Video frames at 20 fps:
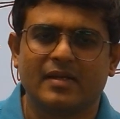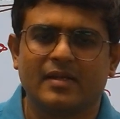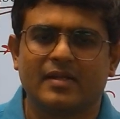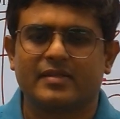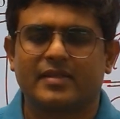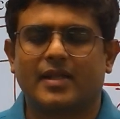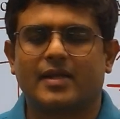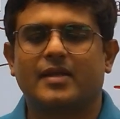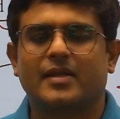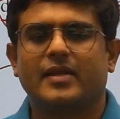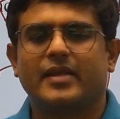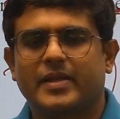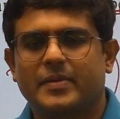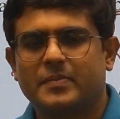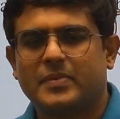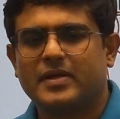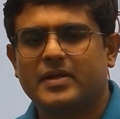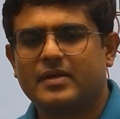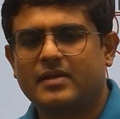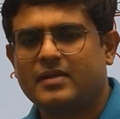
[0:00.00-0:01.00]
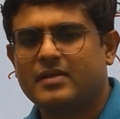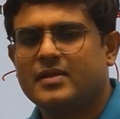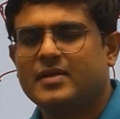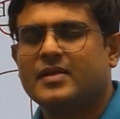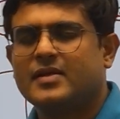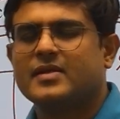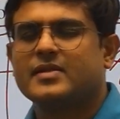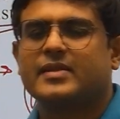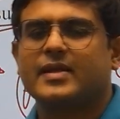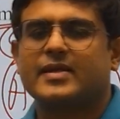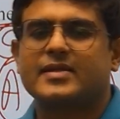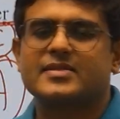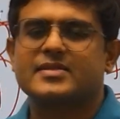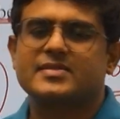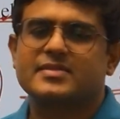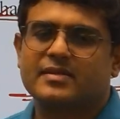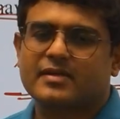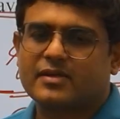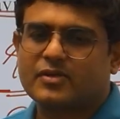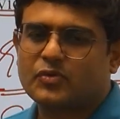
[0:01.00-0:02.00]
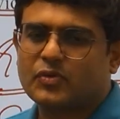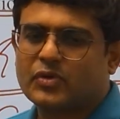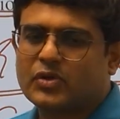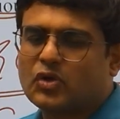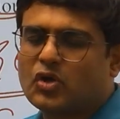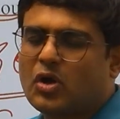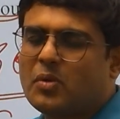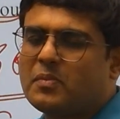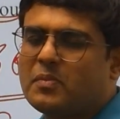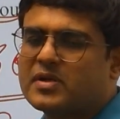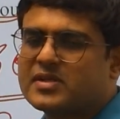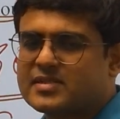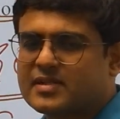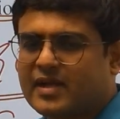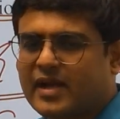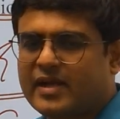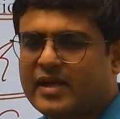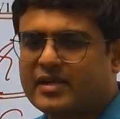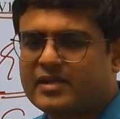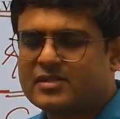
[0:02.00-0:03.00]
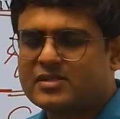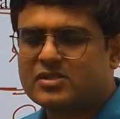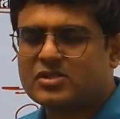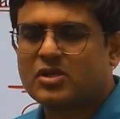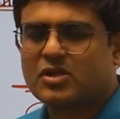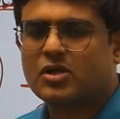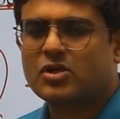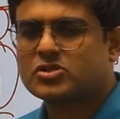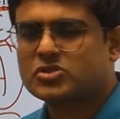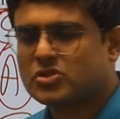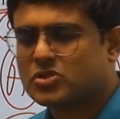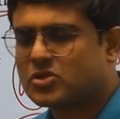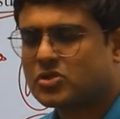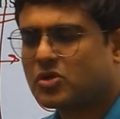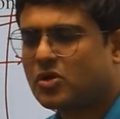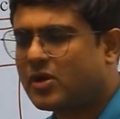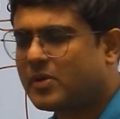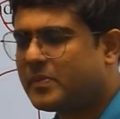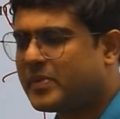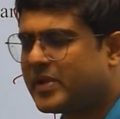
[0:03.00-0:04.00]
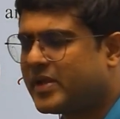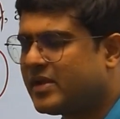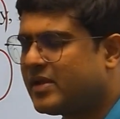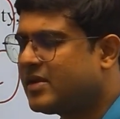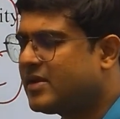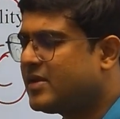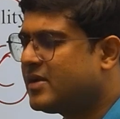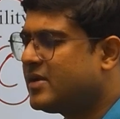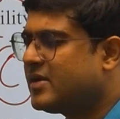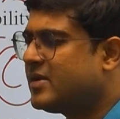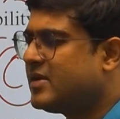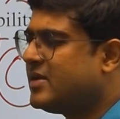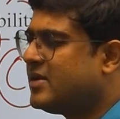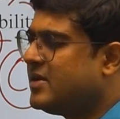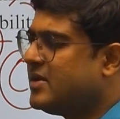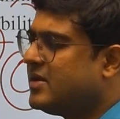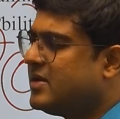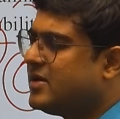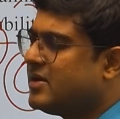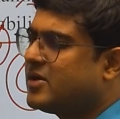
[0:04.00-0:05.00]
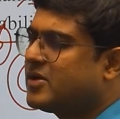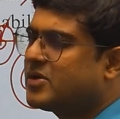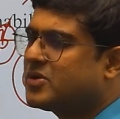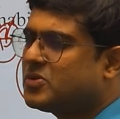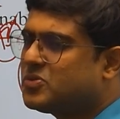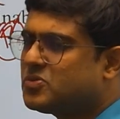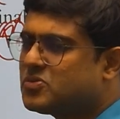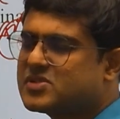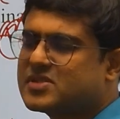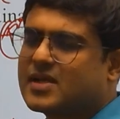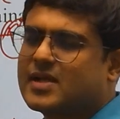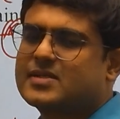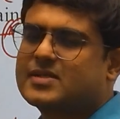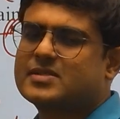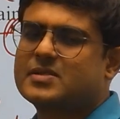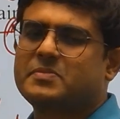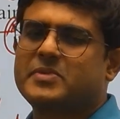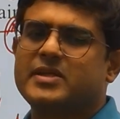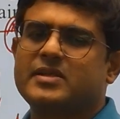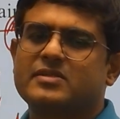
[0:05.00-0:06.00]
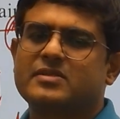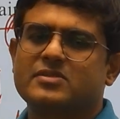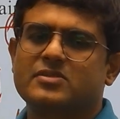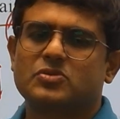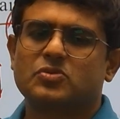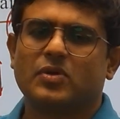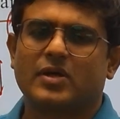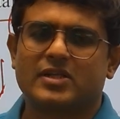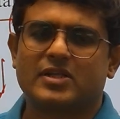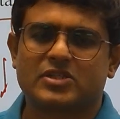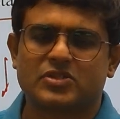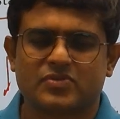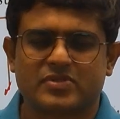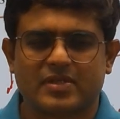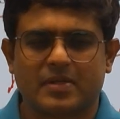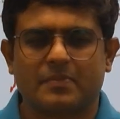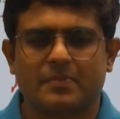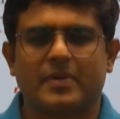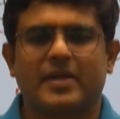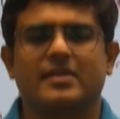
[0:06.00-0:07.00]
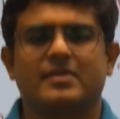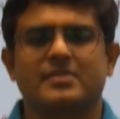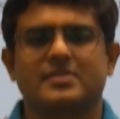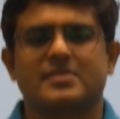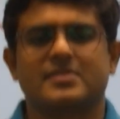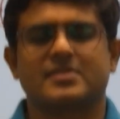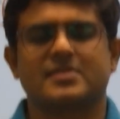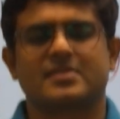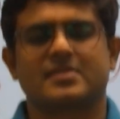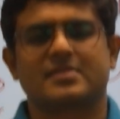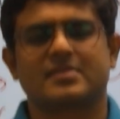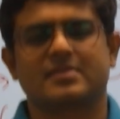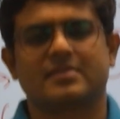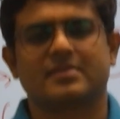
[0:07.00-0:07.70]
That labor, that is the quick commerce rider, should not be used as a means to achieve some ends.